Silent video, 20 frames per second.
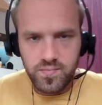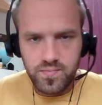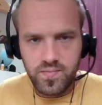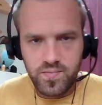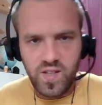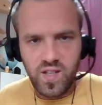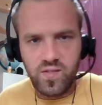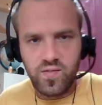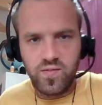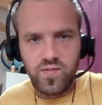
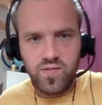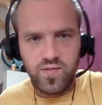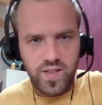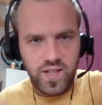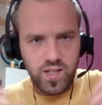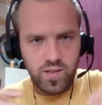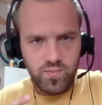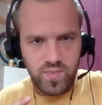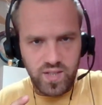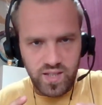And
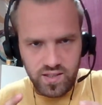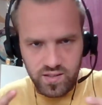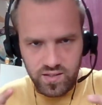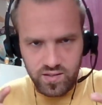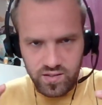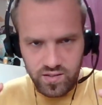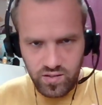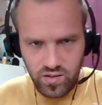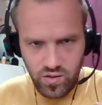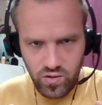fear makes
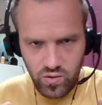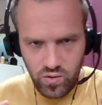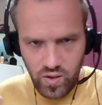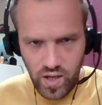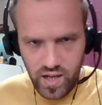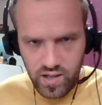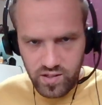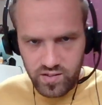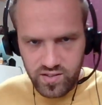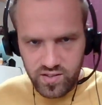us go
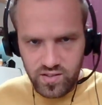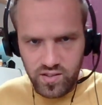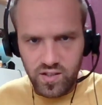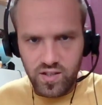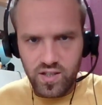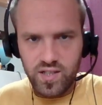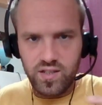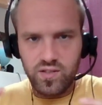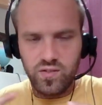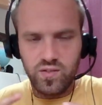
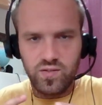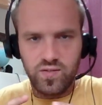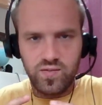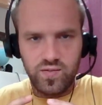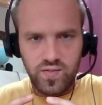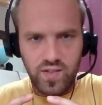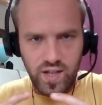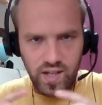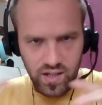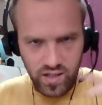outside
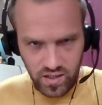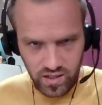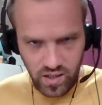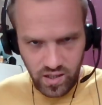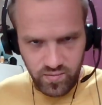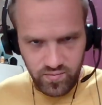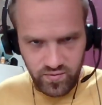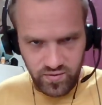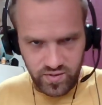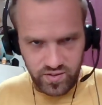of our
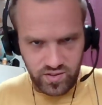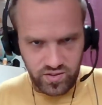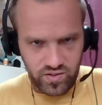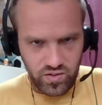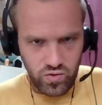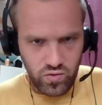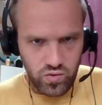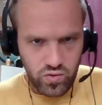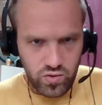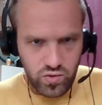comfort zone.